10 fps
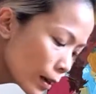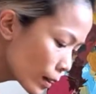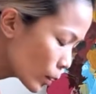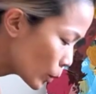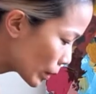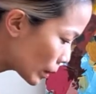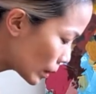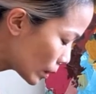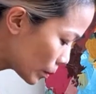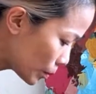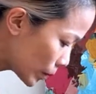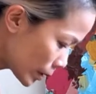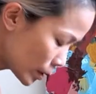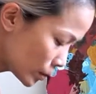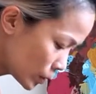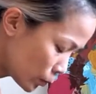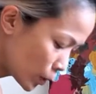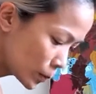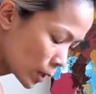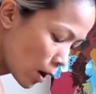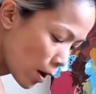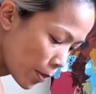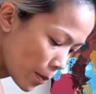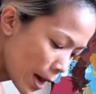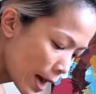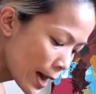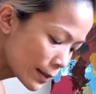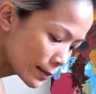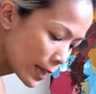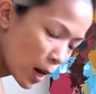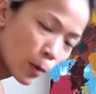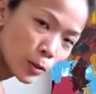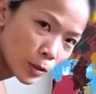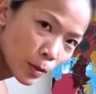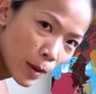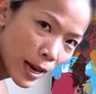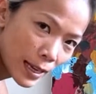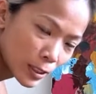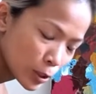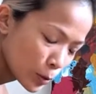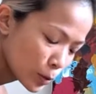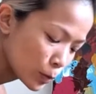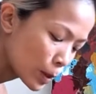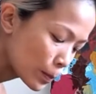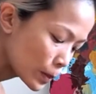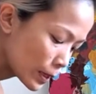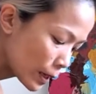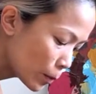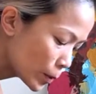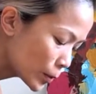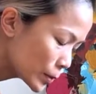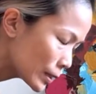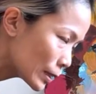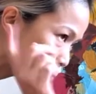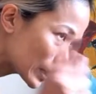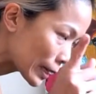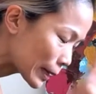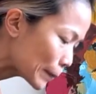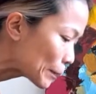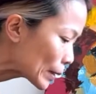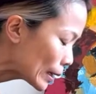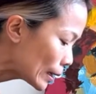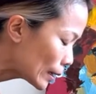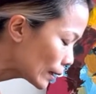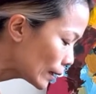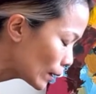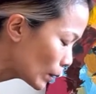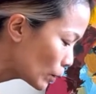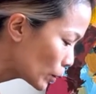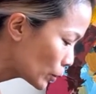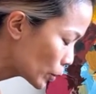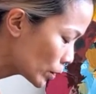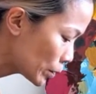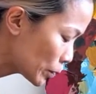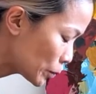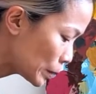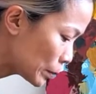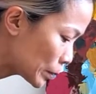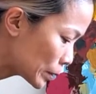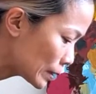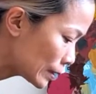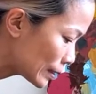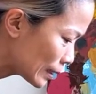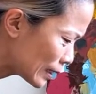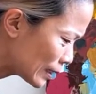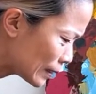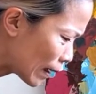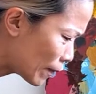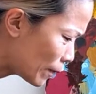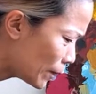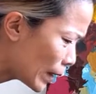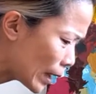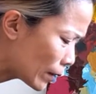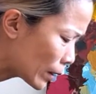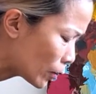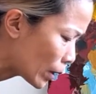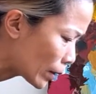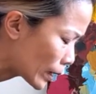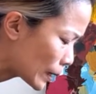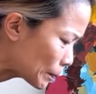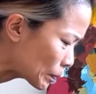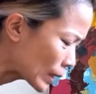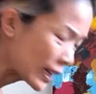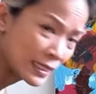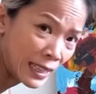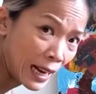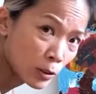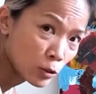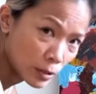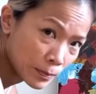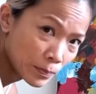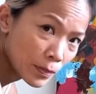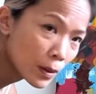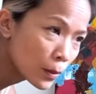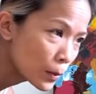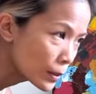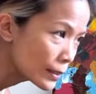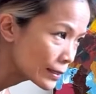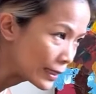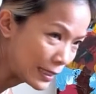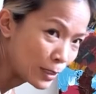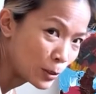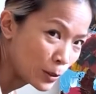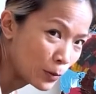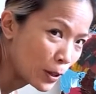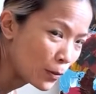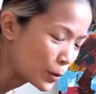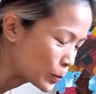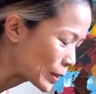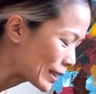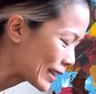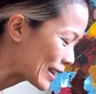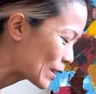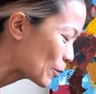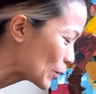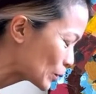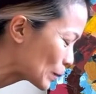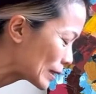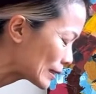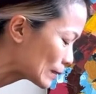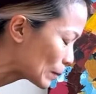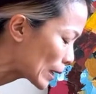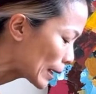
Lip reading: Whether palms, the forearms are on the mat, elbows on the mat, shoulders rub the elbows, and then we kick up. However, for a lot of people, this is very, very unnatural. Well, it's unnatural in the very first beginning, in the first place, but